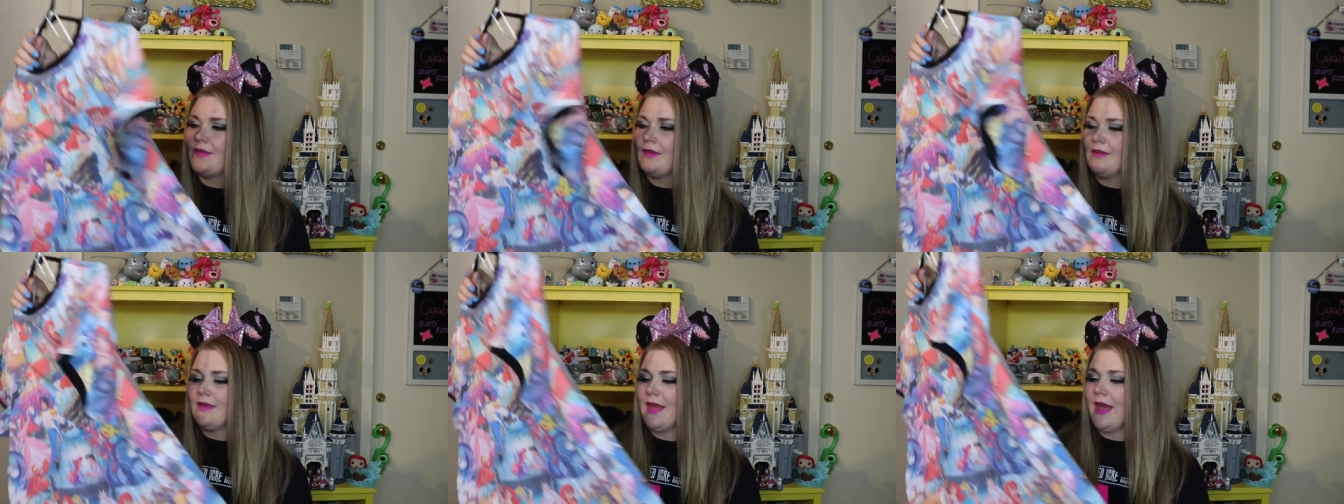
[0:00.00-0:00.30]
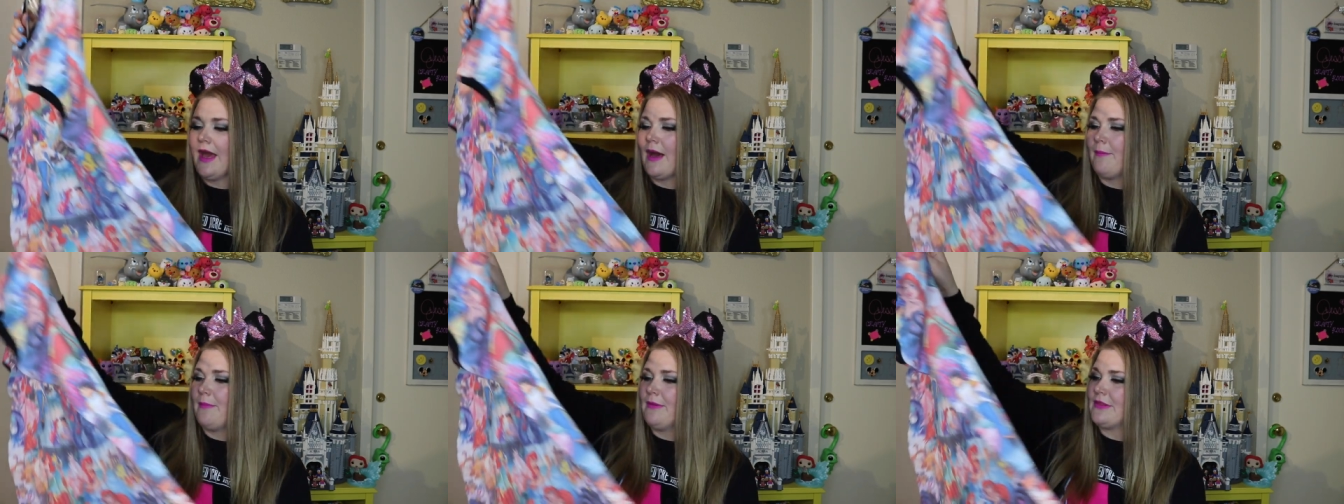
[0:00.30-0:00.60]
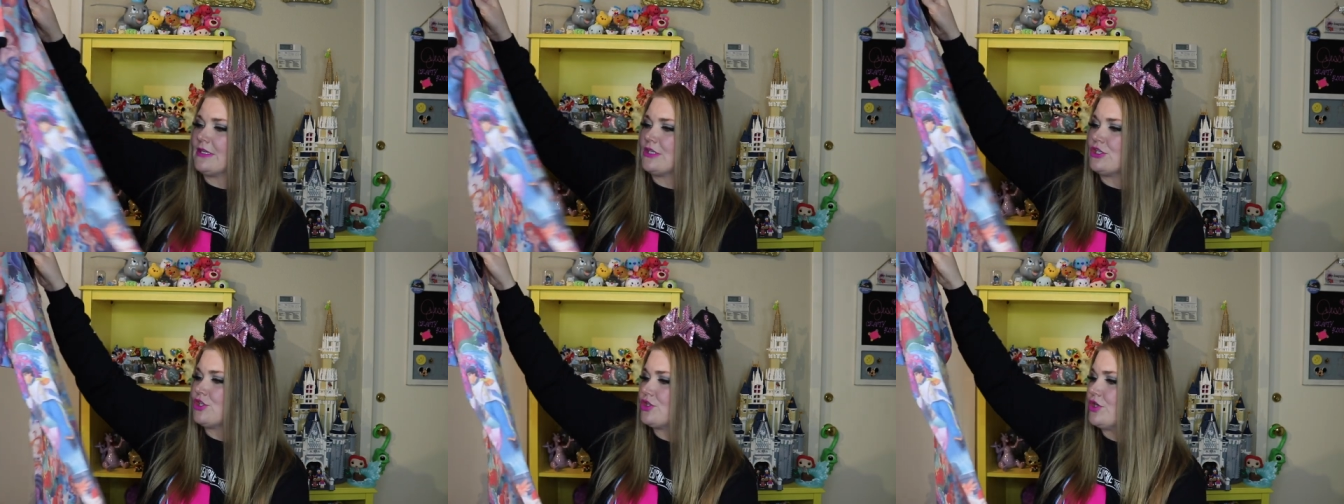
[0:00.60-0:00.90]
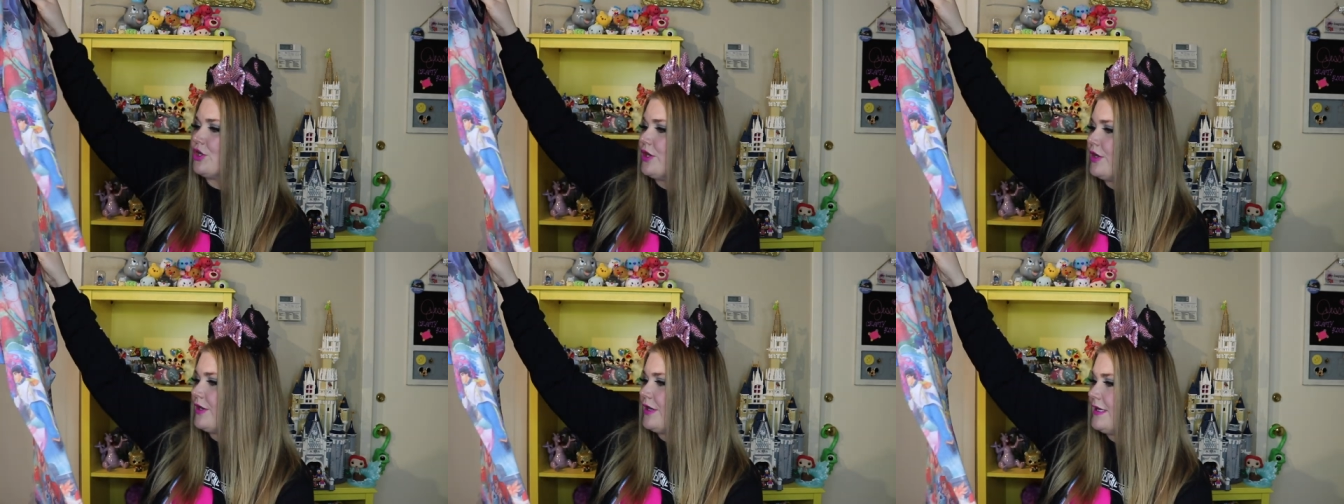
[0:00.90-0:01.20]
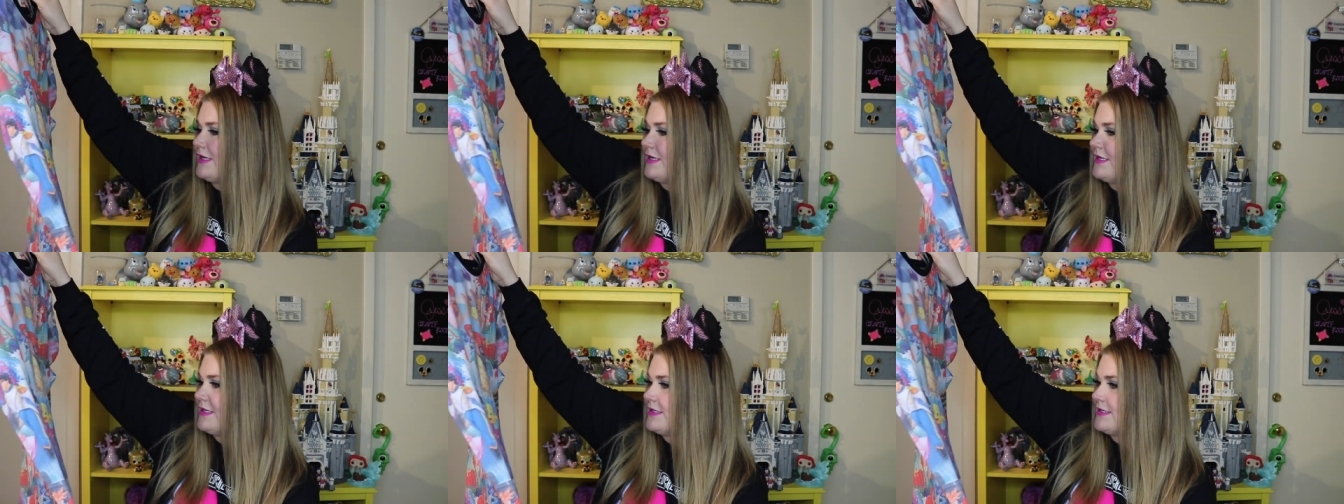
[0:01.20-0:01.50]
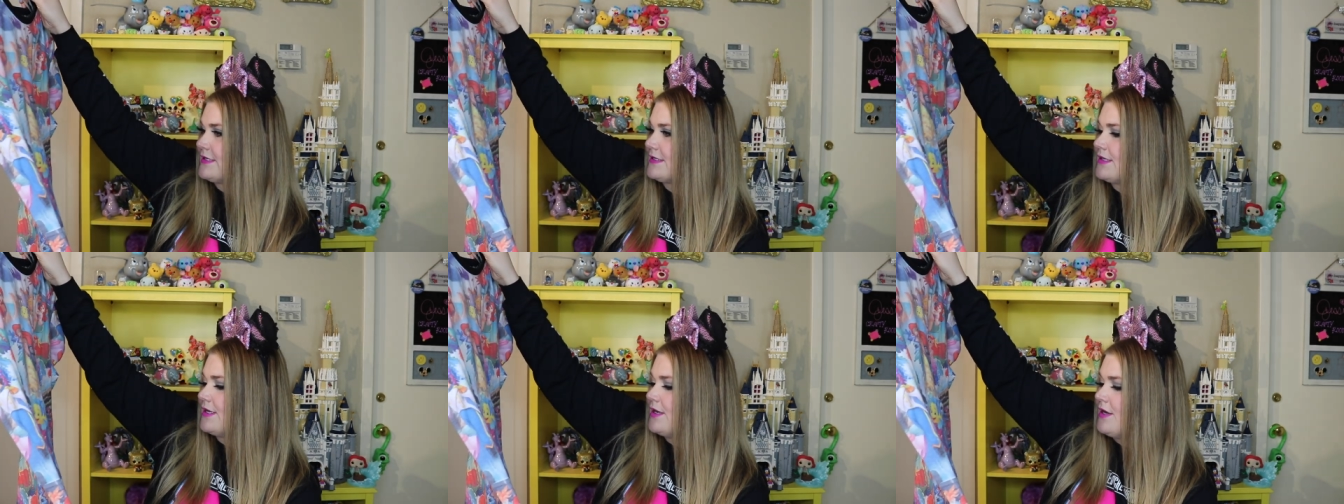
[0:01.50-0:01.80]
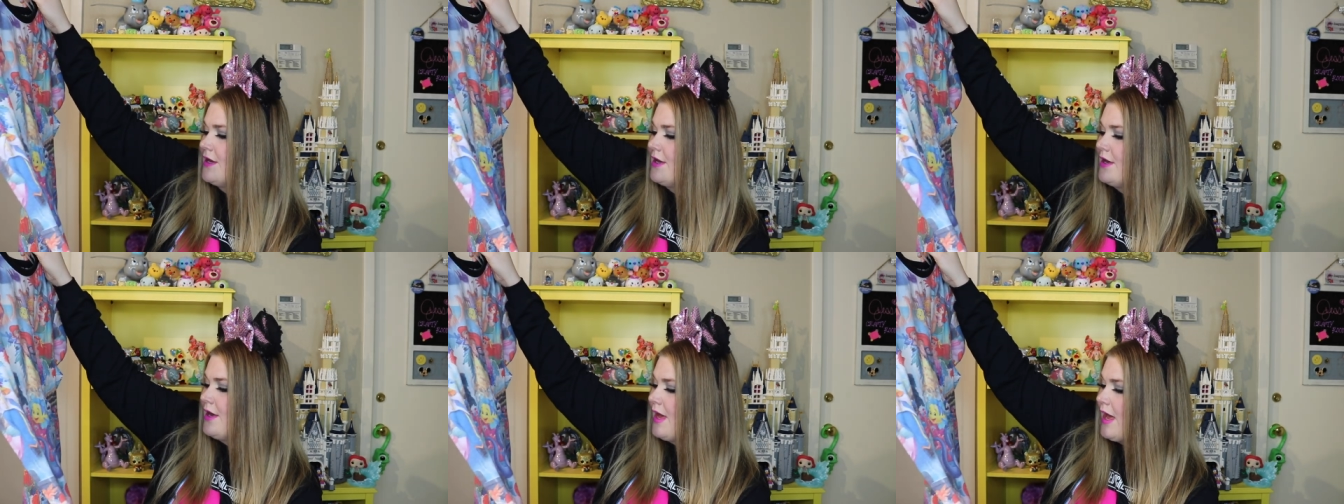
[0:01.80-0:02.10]
yeah. But this shirt is
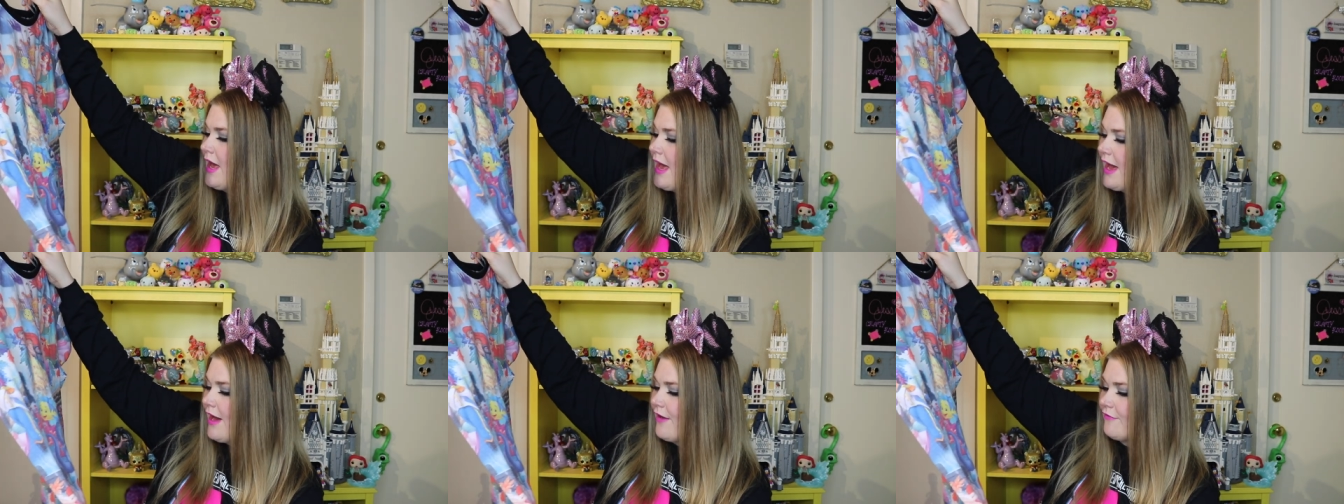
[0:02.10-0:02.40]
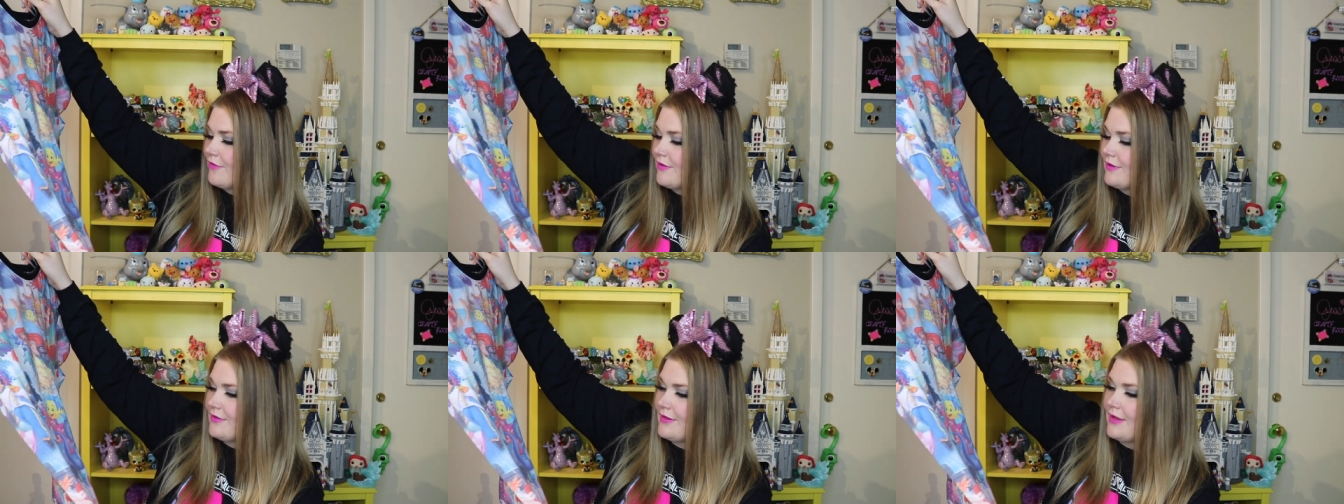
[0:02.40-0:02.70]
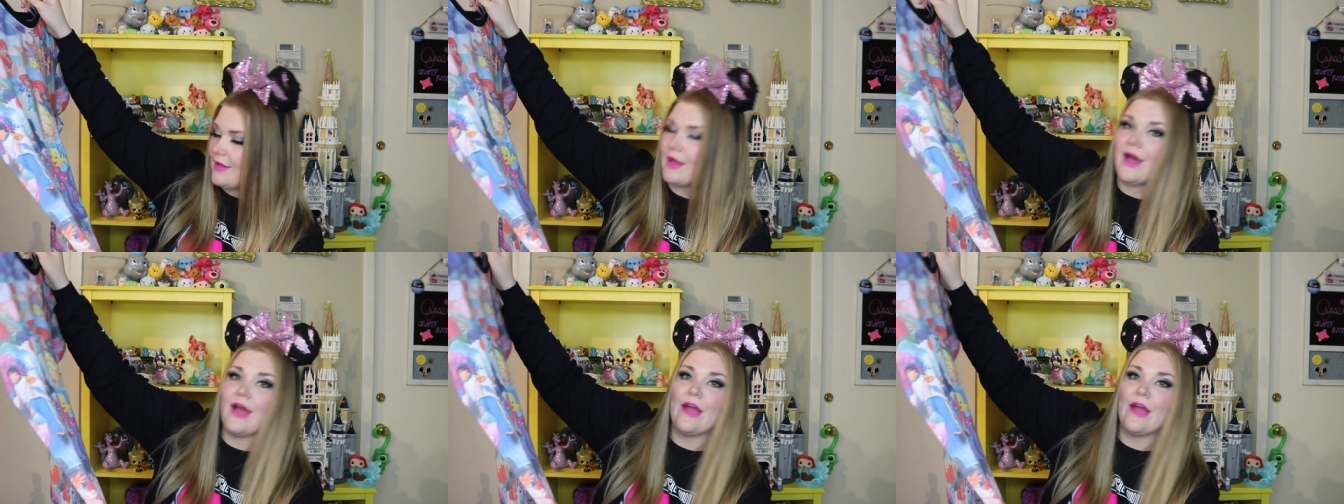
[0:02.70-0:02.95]
everything